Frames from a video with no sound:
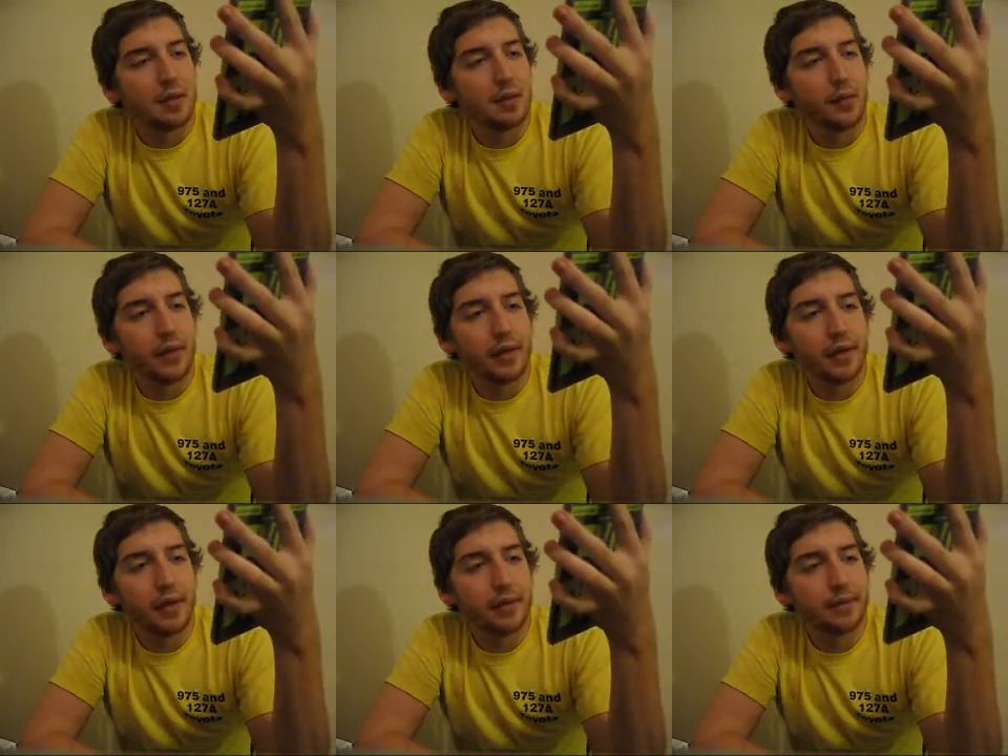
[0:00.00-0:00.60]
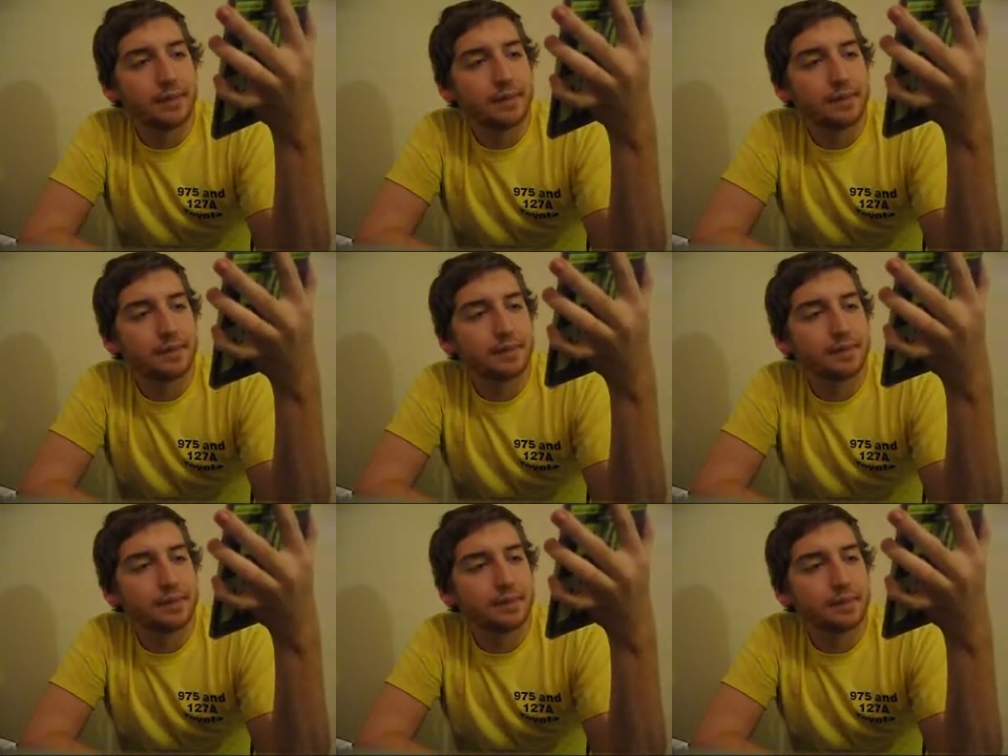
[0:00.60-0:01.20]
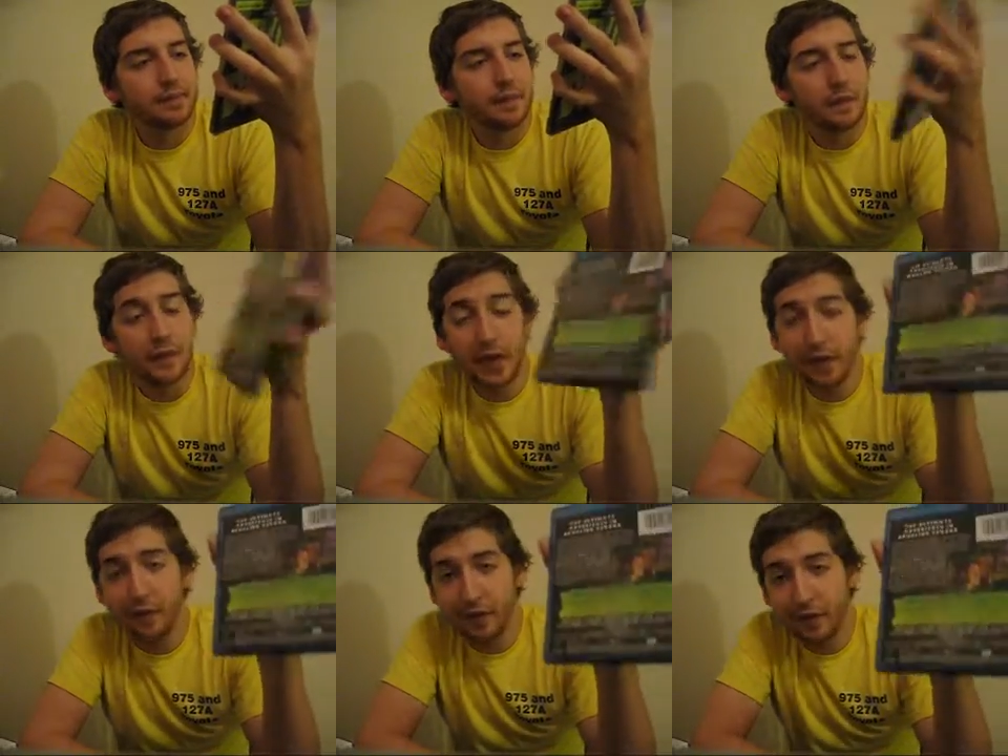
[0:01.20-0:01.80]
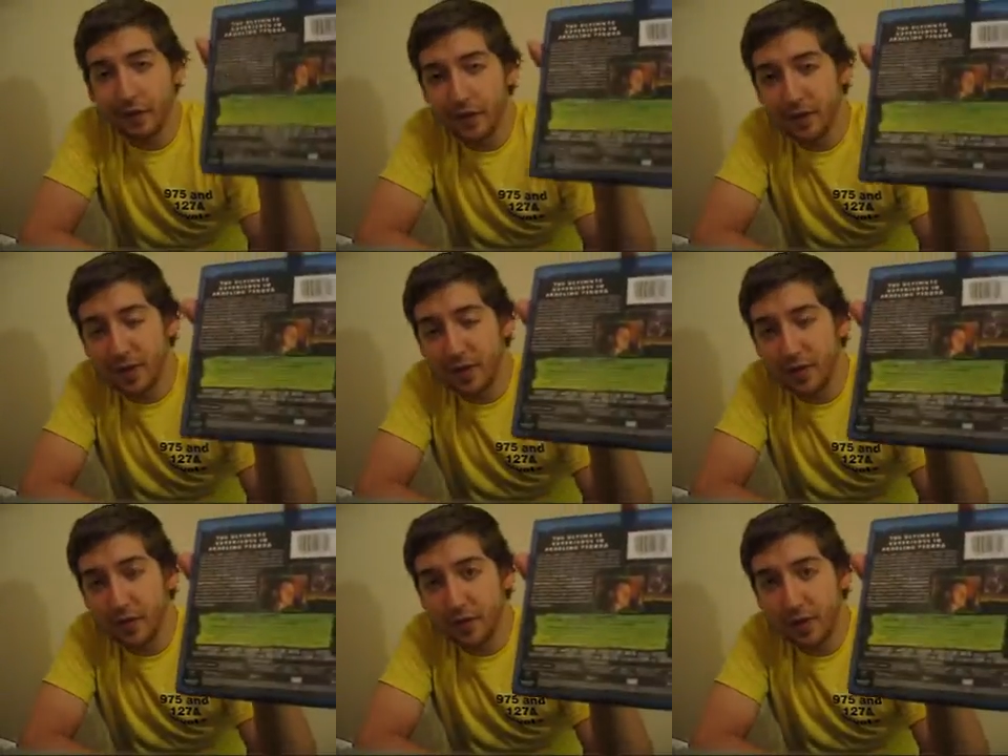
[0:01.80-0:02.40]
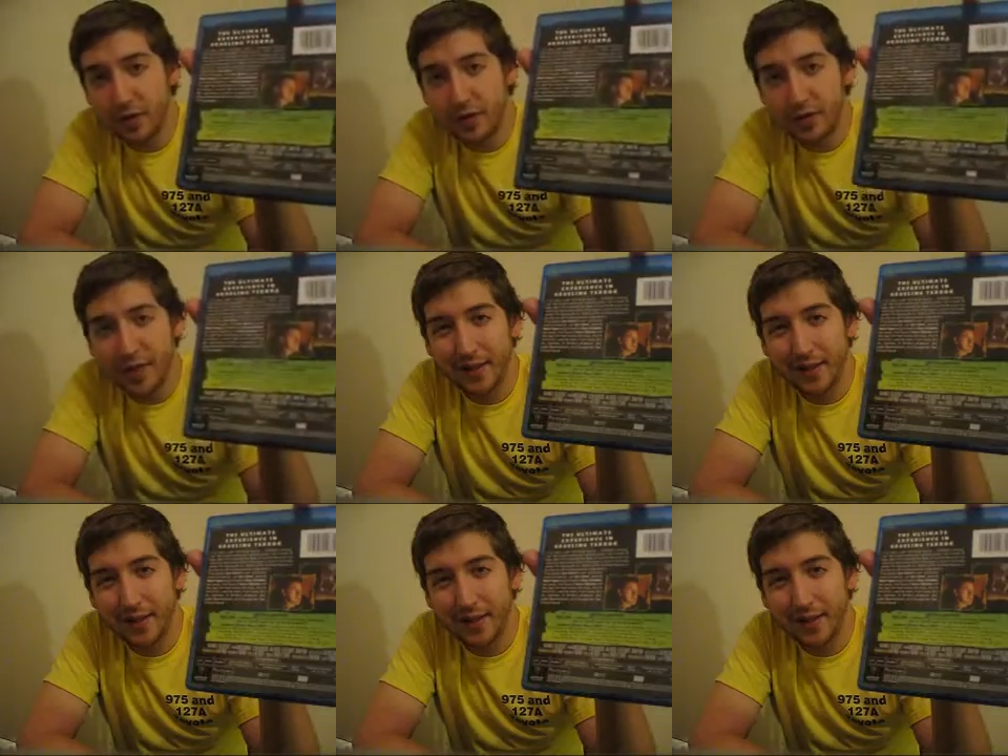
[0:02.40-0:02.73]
But definitely for the special features.